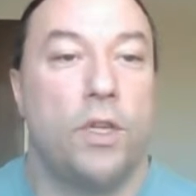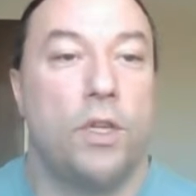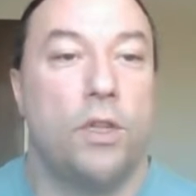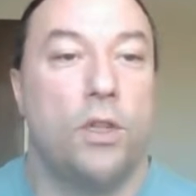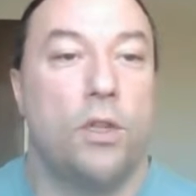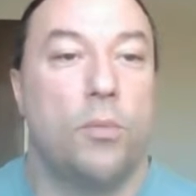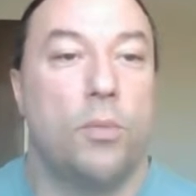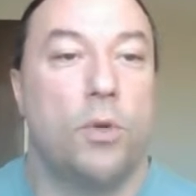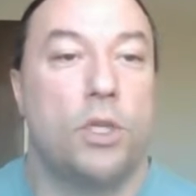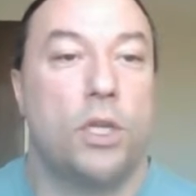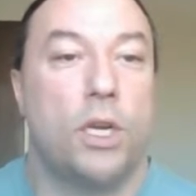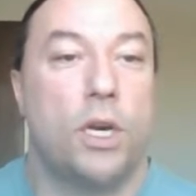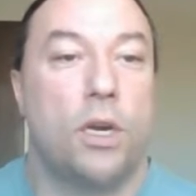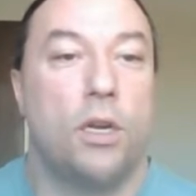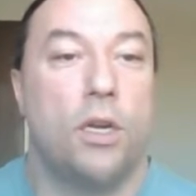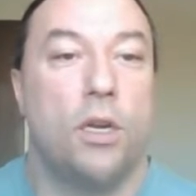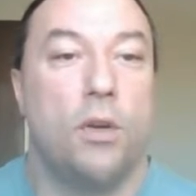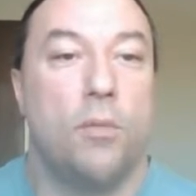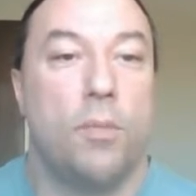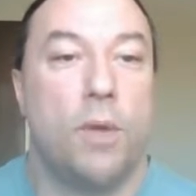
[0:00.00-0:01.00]

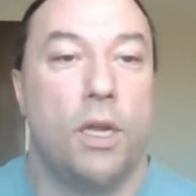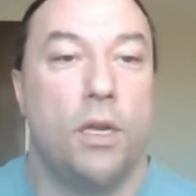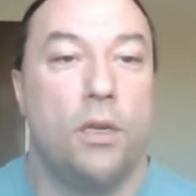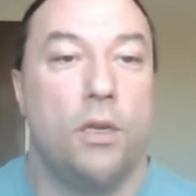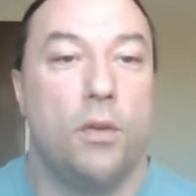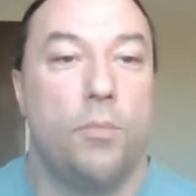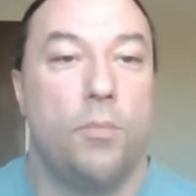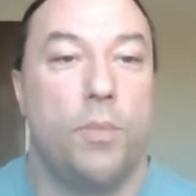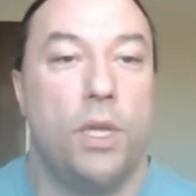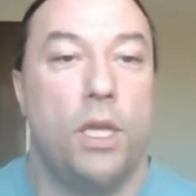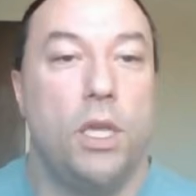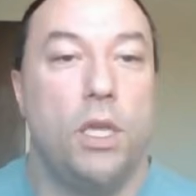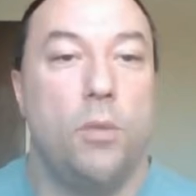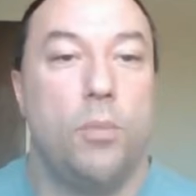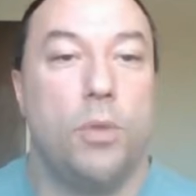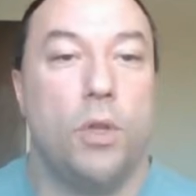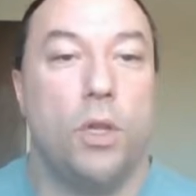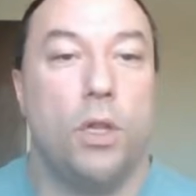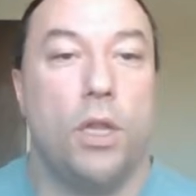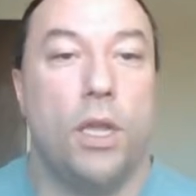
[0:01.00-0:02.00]
libertarian-minded
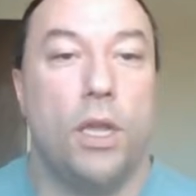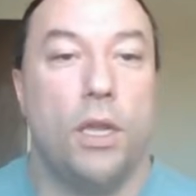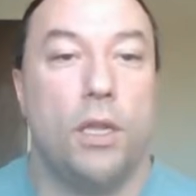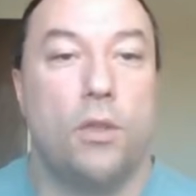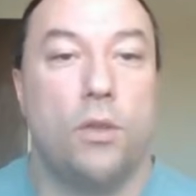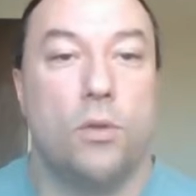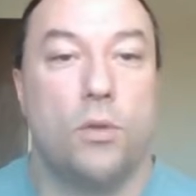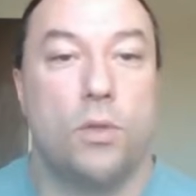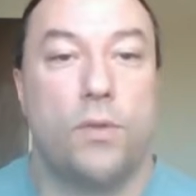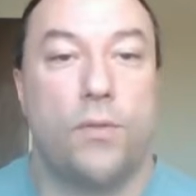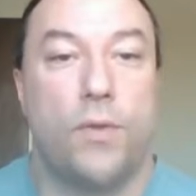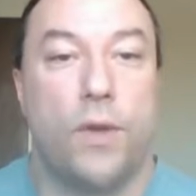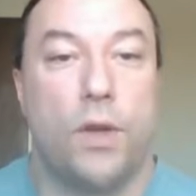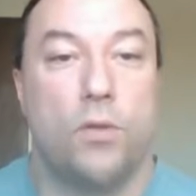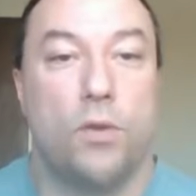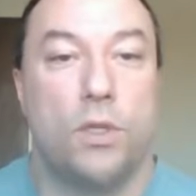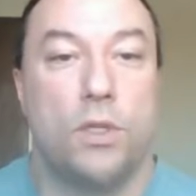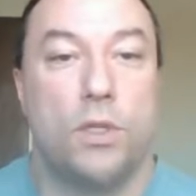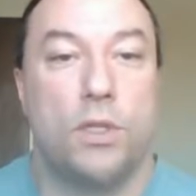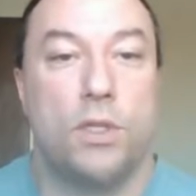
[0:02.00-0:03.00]
people like those
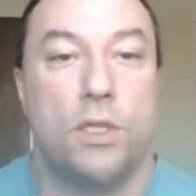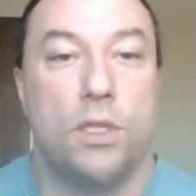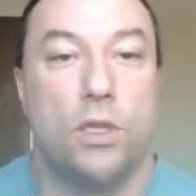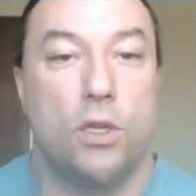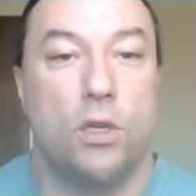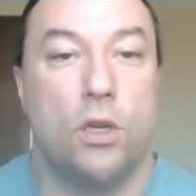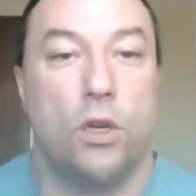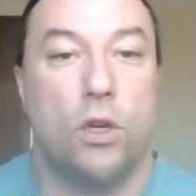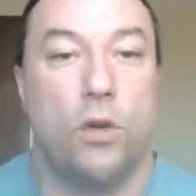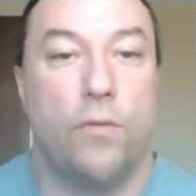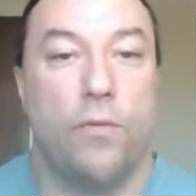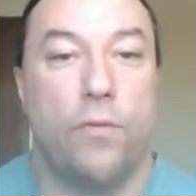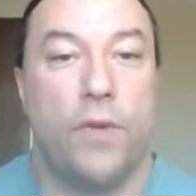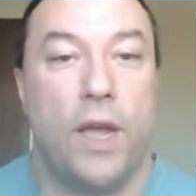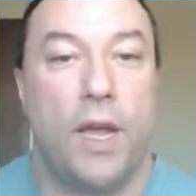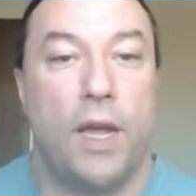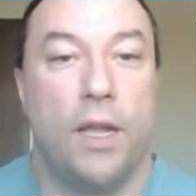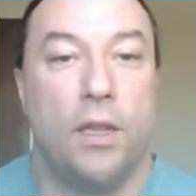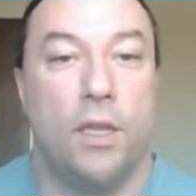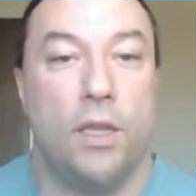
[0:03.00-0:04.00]
found in Silicon
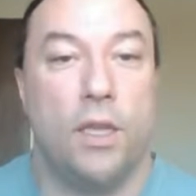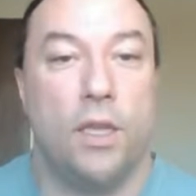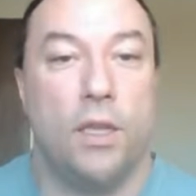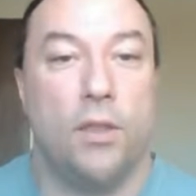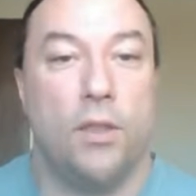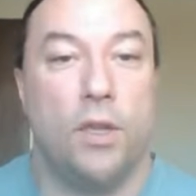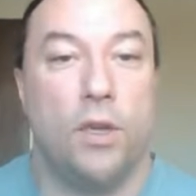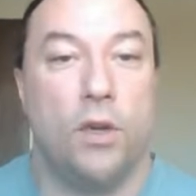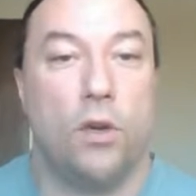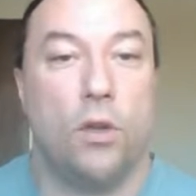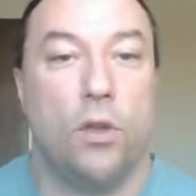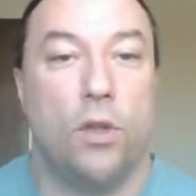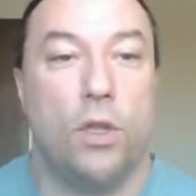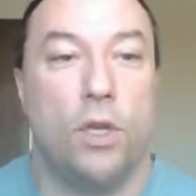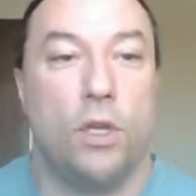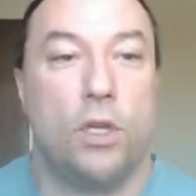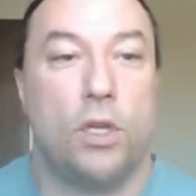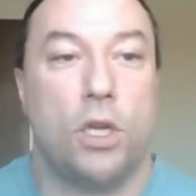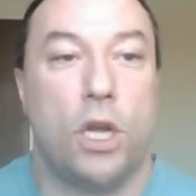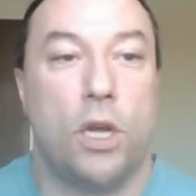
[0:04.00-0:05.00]
Valley and the early
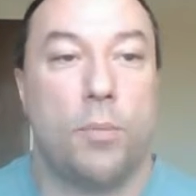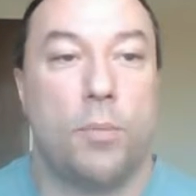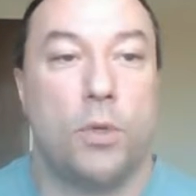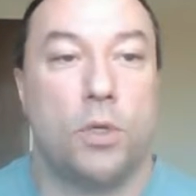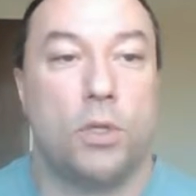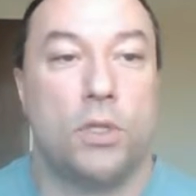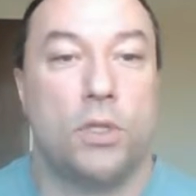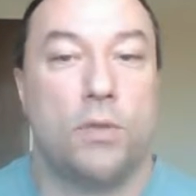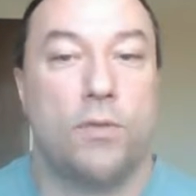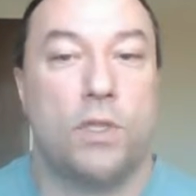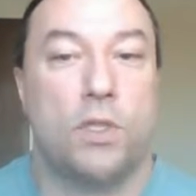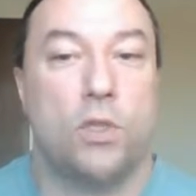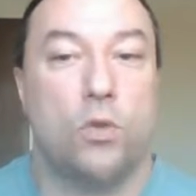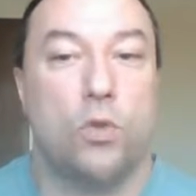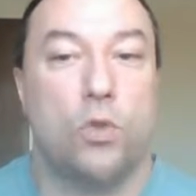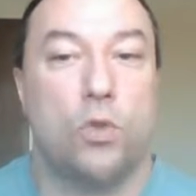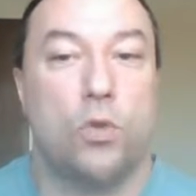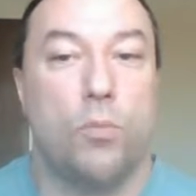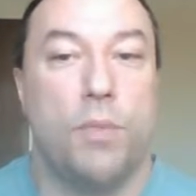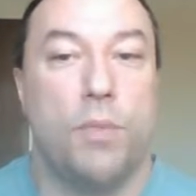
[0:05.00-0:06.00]
adopters of social